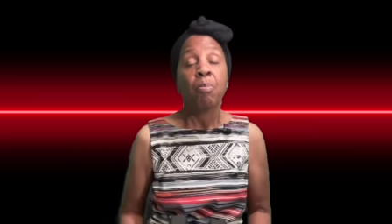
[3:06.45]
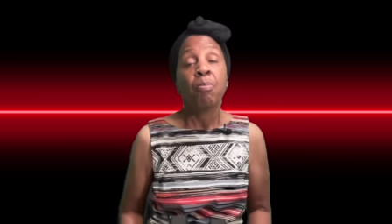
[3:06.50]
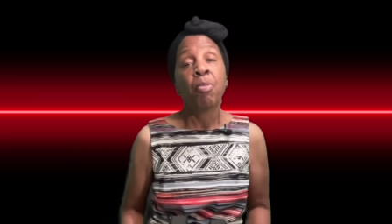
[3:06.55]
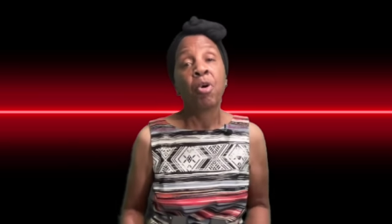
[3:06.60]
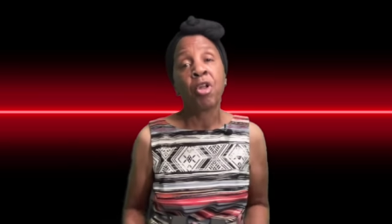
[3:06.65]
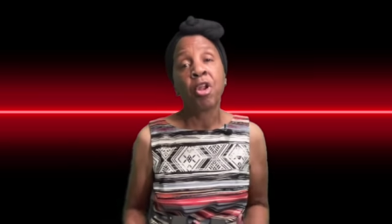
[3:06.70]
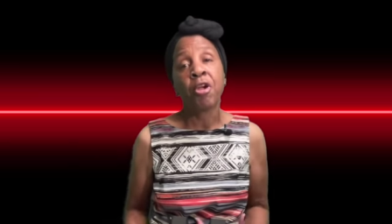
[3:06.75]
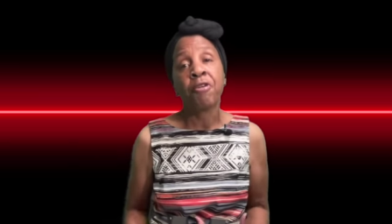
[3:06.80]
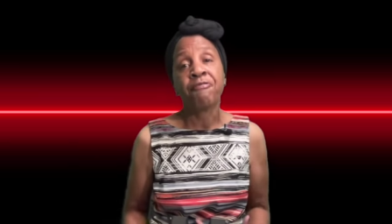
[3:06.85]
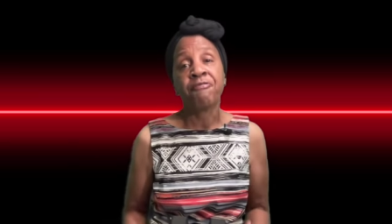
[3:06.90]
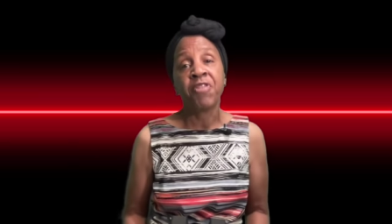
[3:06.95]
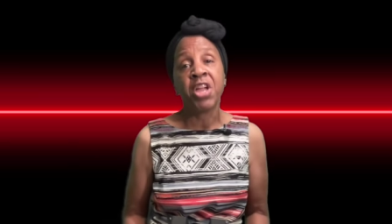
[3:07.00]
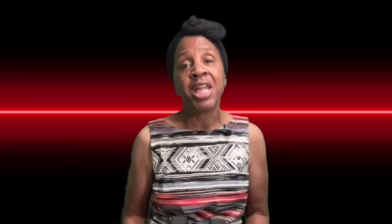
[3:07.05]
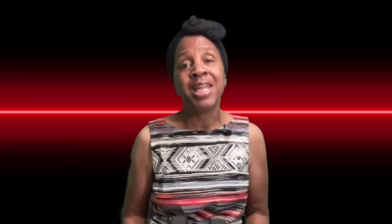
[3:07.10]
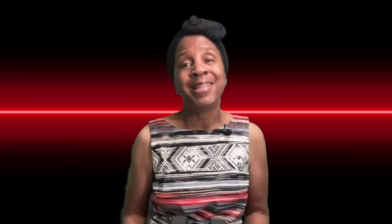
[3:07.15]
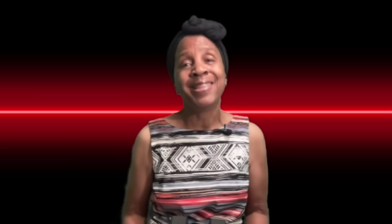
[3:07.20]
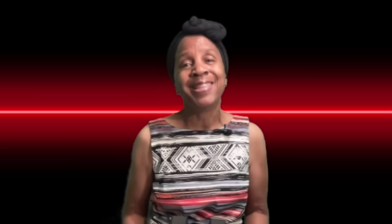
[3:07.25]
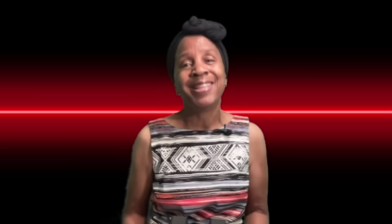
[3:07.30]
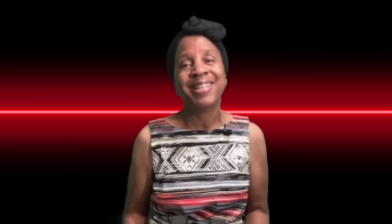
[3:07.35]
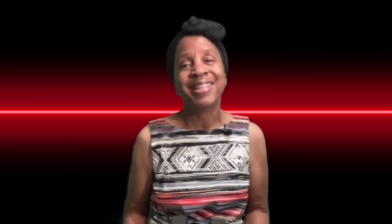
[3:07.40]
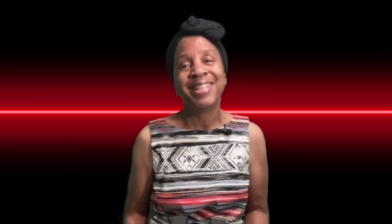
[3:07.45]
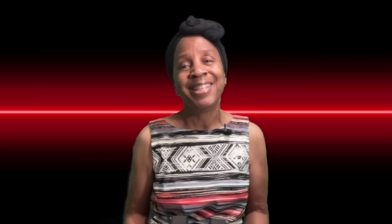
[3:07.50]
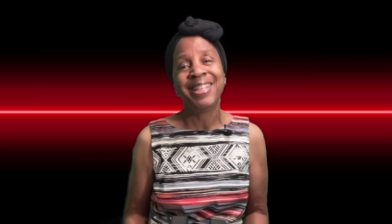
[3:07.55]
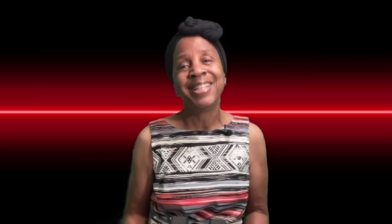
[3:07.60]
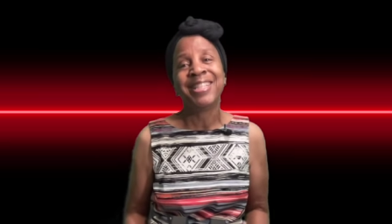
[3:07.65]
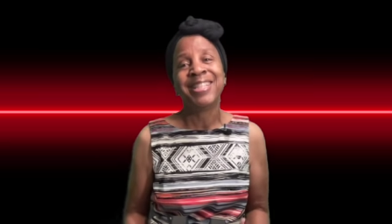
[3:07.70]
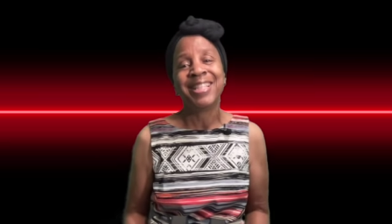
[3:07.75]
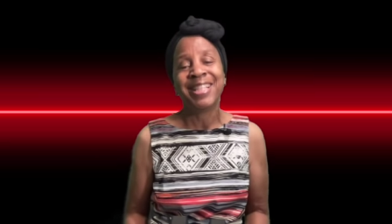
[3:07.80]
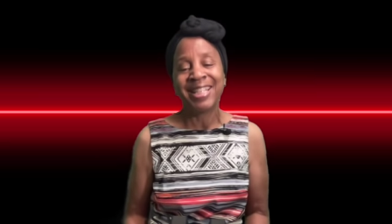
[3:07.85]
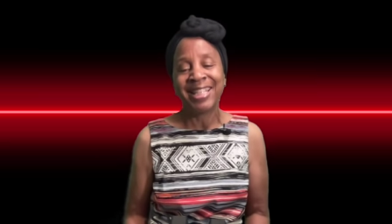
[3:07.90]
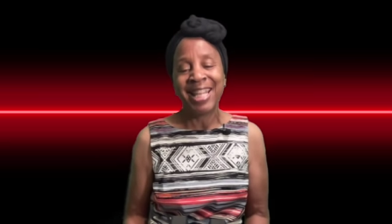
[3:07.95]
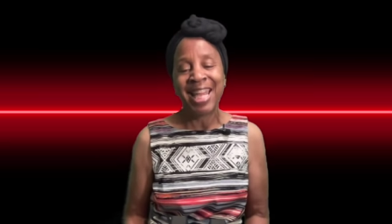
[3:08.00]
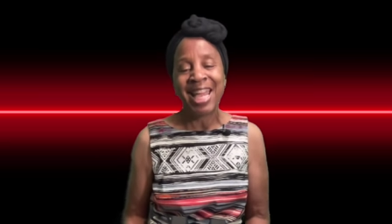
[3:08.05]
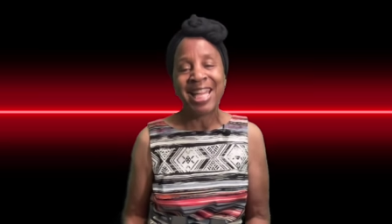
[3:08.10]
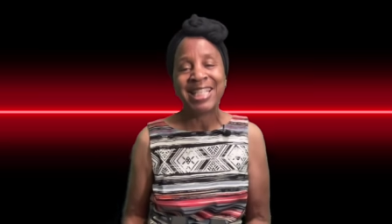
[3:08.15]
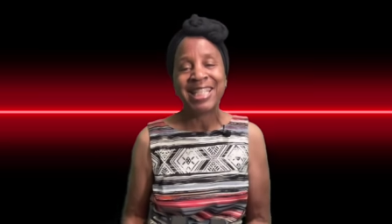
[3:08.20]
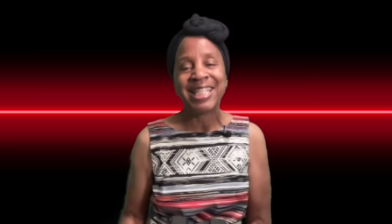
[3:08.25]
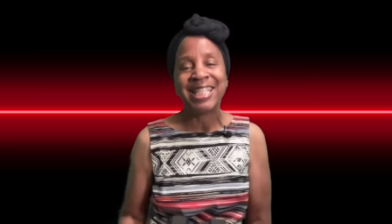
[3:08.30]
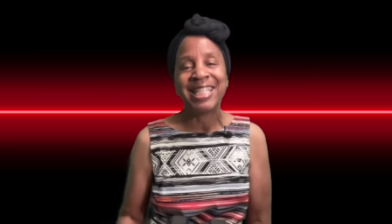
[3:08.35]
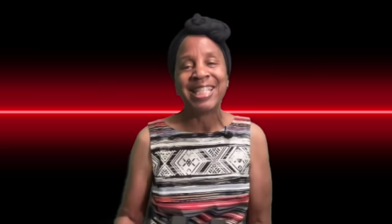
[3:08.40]
but our faith is
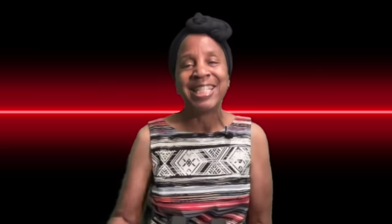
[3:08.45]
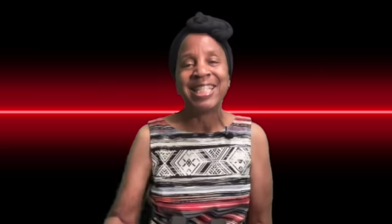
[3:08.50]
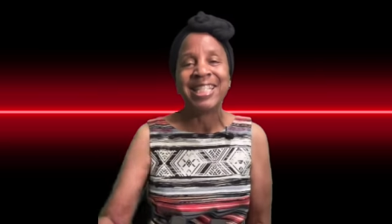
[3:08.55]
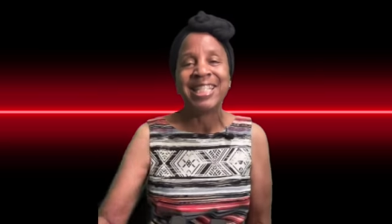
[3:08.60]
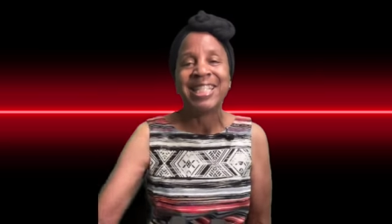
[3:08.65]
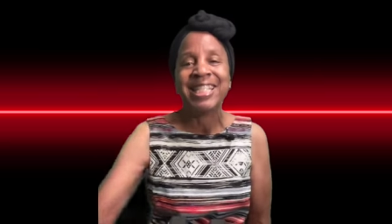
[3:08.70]
lasting.